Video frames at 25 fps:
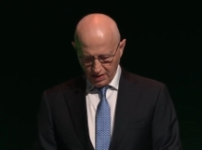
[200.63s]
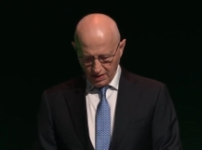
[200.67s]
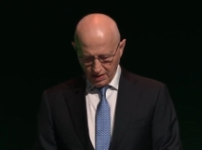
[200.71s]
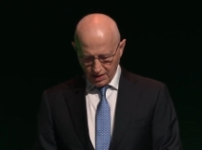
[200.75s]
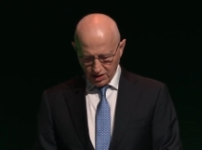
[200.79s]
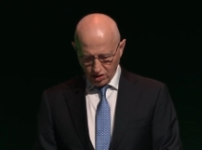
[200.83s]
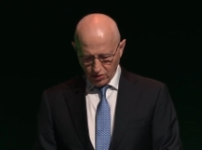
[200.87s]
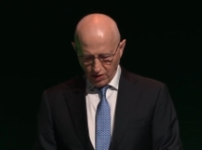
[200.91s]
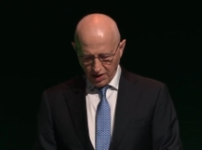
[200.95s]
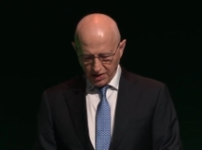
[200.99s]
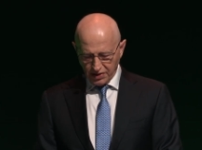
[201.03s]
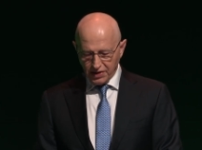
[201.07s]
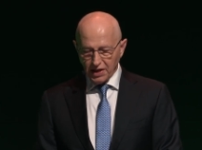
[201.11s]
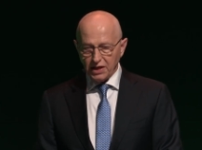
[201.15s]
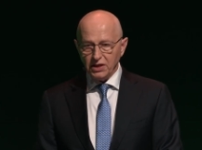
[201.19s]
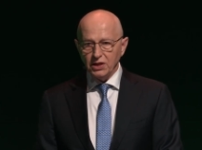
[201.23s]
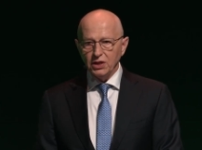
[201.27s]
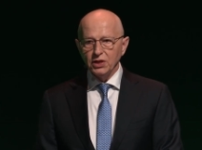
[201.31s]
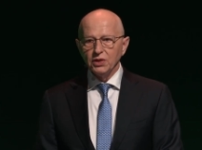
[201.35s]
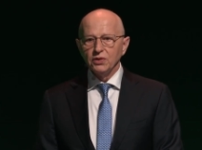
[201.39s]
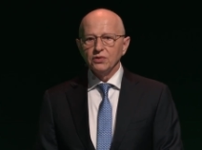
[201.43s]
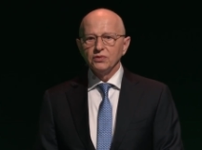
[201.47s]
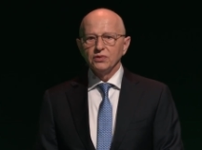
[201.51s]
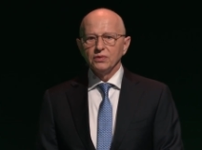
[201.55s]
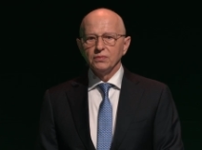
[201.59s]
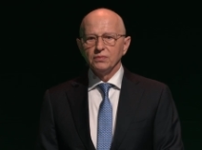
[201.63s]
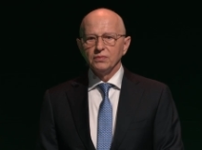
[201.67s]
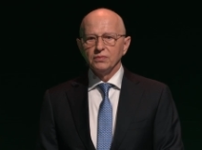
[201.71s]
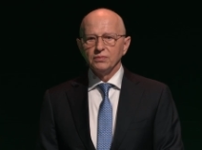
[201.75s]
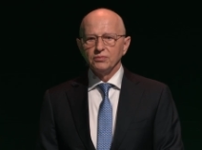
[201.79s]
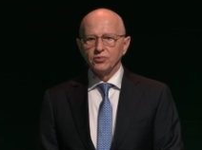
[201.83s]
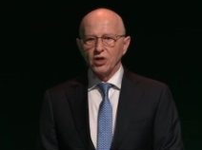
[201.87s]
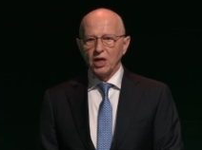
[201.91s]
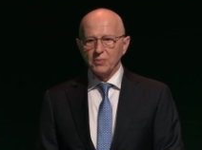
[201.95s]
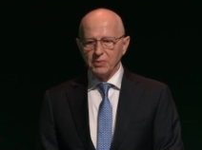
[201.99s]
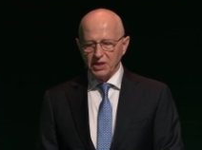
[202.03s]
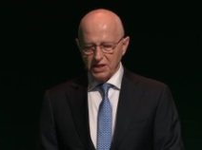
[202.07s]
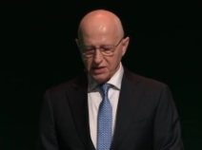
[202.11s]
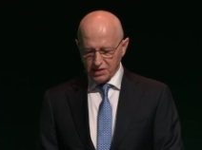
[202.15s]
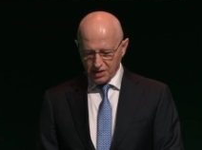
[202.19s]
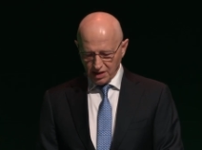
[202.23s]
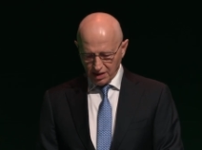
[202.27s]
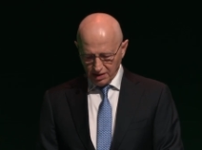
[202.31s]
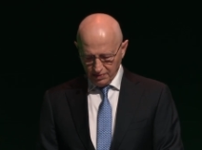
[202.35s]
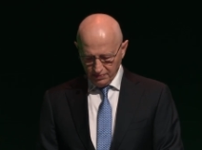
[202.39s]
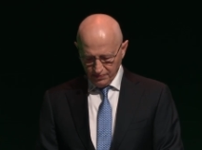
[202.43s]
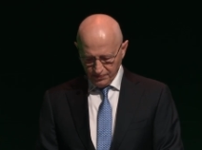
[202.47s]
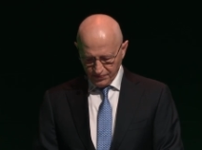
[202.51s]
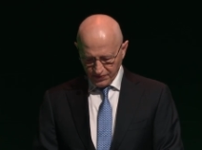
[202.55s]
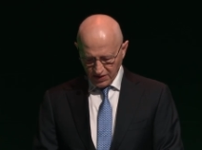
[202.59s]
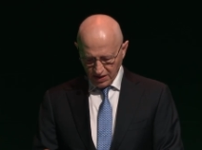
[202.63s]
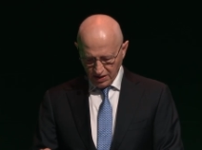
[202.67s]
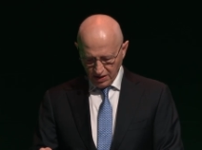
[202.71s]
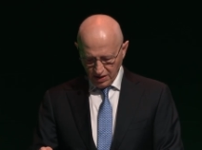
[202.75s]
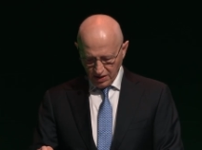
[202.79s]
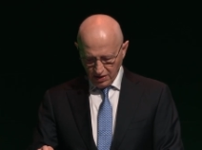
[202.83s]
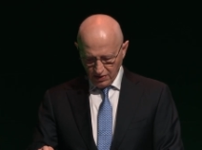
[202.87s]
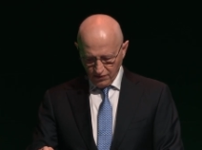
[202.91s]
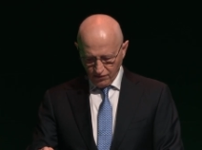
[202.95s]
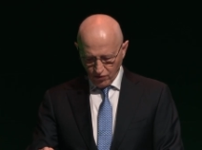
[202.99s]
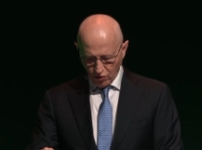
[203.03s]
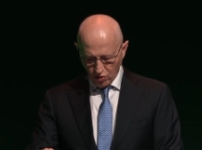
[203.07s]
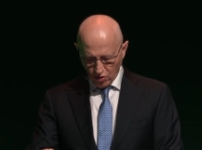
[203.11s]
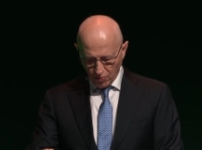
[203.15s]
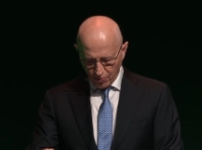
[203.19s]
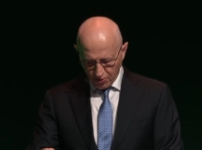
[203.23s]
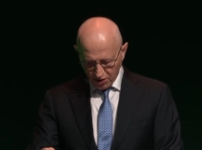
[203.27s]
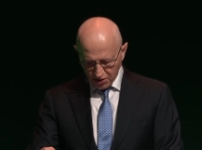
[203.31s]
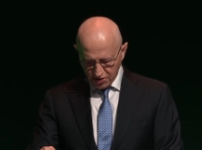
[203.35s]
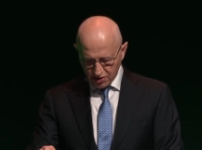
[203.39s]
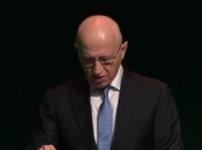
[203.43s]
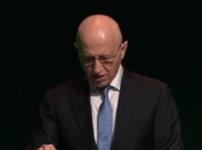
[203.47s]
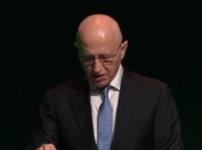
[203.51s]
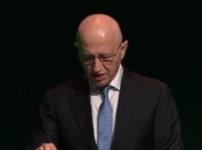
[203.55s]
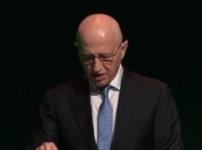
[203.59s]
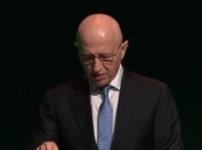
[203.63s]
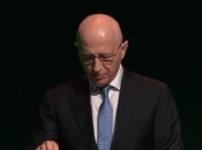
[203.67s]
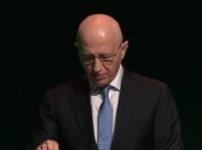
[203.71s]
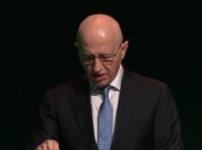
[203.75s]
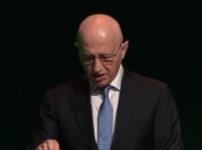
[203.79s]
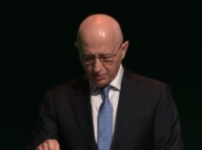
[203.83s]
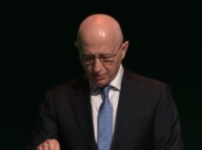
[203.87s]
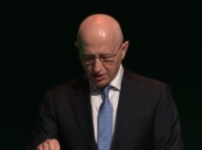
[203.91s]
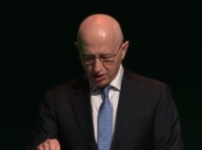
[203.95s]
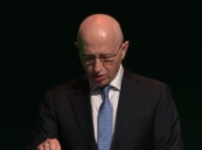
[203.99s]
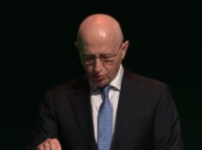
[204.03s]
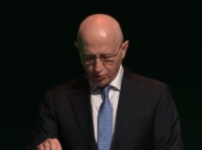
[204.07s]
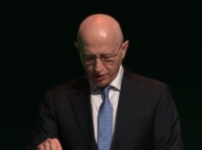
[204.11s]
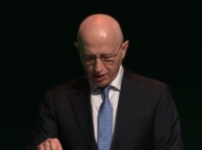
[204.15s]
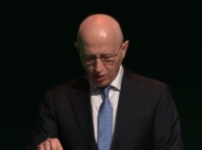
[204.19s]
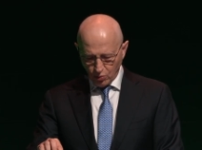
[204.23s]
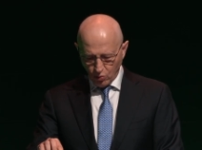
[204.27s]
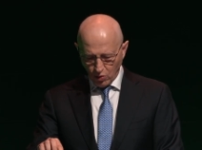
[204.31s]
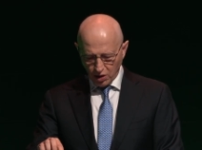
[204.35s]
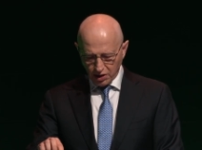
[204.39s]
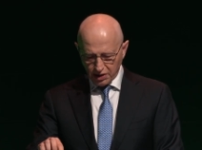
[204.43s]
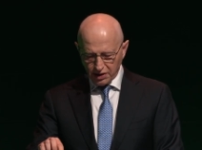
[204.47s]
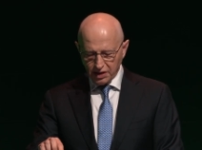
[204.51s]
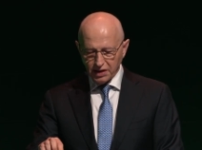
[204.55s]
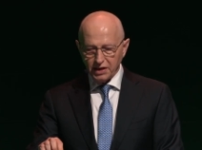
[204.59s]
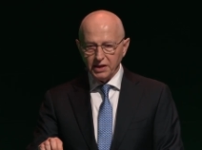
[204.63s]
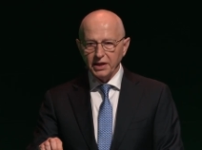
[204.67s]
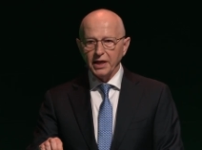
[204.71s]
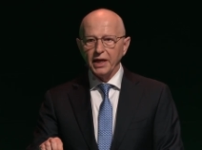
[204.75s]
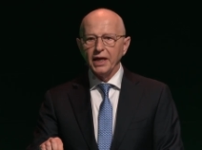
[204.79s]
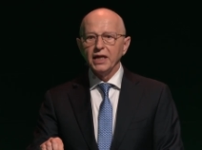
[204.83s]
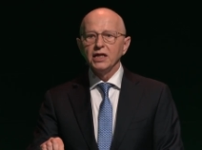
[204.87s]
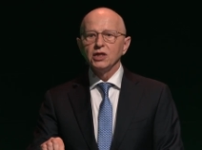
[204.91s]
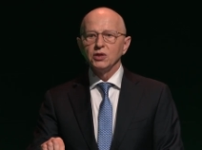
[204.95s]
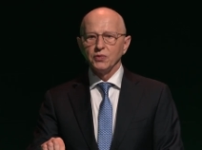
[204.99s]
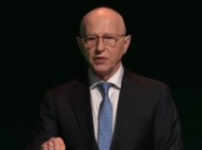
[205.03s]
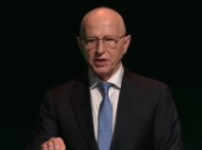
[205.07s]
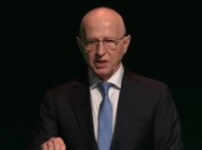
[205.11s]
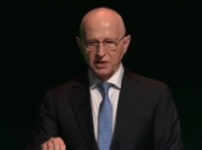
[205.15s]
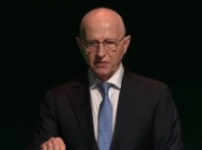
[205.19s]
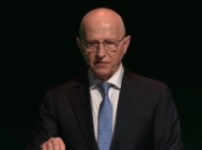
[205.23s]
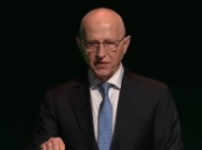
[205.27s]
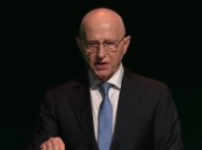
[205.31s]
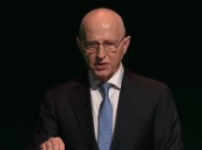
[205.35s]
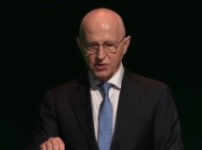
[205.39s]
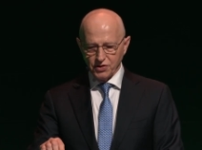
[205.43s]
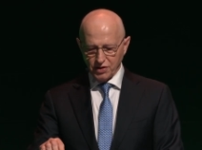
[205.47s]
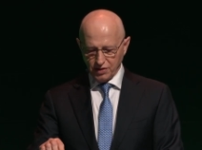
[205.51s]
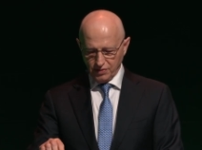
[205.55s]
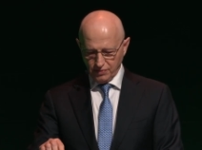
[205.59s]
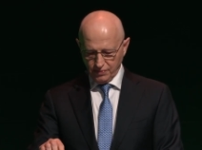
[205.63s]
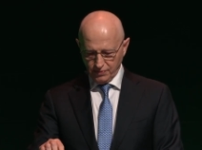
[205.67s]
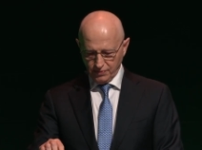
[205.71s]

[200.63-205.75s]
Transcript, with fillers: So I thank you, Prime Minister, for your personal commitment to equality and to innovation.